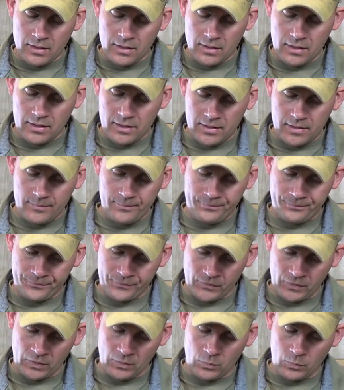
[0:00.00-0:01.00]
Um,
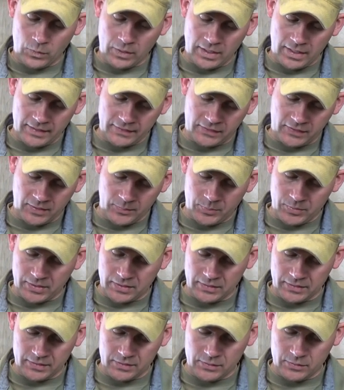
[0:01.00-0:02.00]
what I
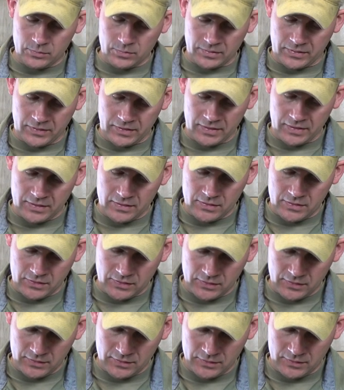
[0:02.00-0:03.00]
typically do with
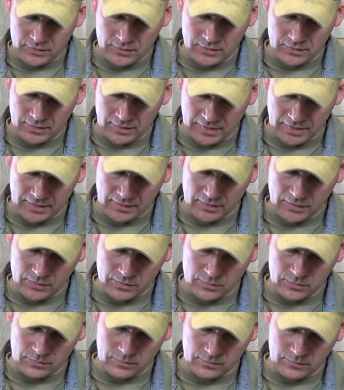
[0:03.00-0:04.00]
these, I
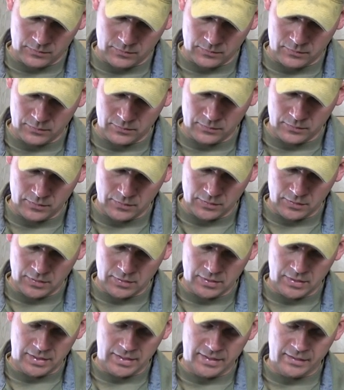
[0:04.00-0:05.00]
know,
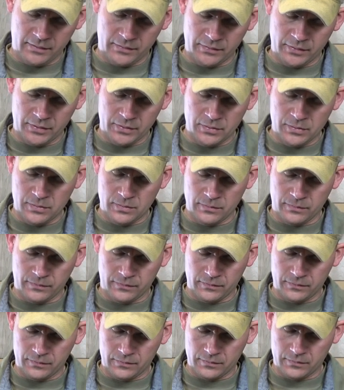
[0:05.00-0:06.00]
I don't know
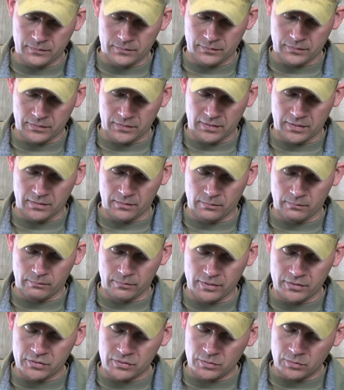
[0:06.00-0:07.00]
if the
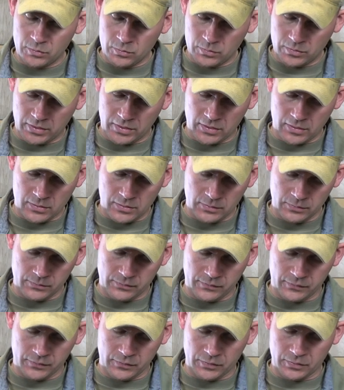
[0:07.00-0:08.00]
original
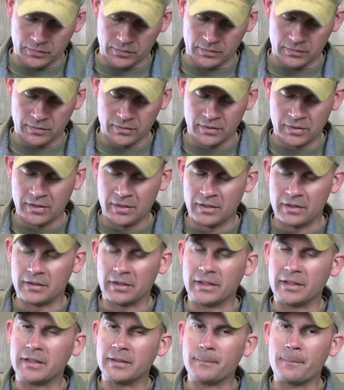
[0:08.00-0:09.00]
called for
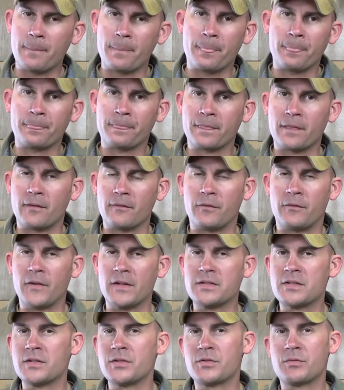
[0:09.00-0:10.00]
like
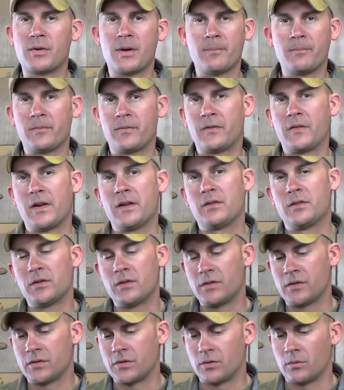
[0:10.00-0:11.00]
pheasant's rump
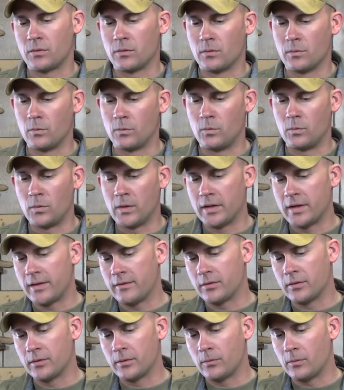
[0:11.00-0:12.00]
feathers or
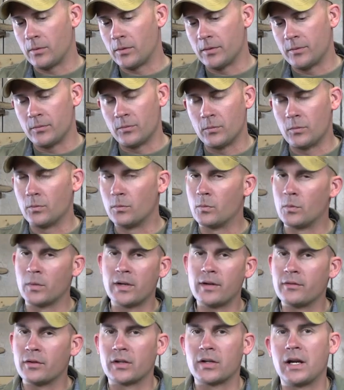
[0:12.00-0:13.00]
whatever what
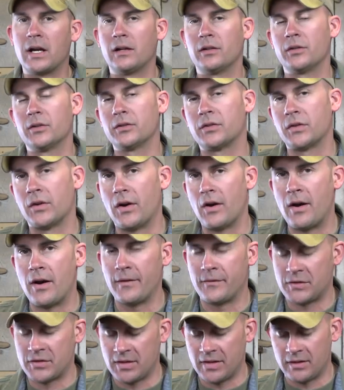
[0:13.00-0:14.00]
whatever color to
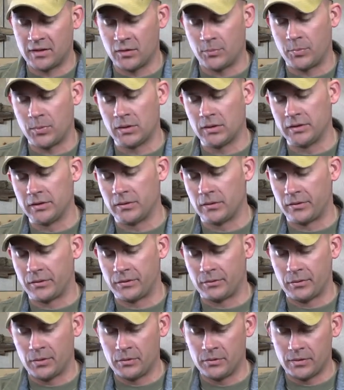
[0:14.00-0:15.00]
offset to put a little
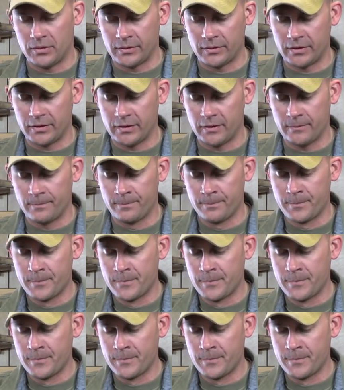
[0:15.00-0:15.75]
throat on here.